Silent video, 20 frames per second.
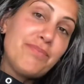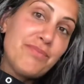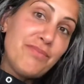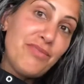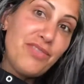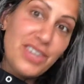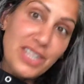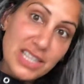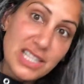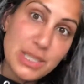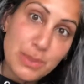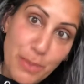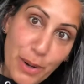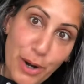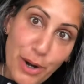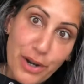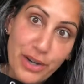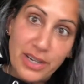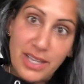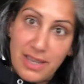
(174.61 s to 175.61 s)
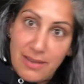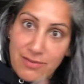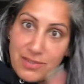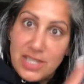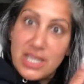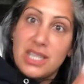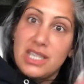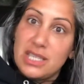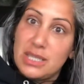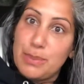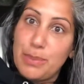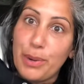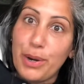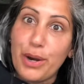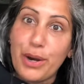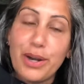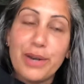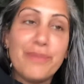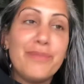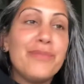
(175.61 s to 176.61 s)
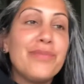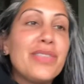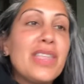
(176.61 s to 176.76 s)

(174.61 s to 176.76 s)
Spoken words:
feed this bird, give to this bird.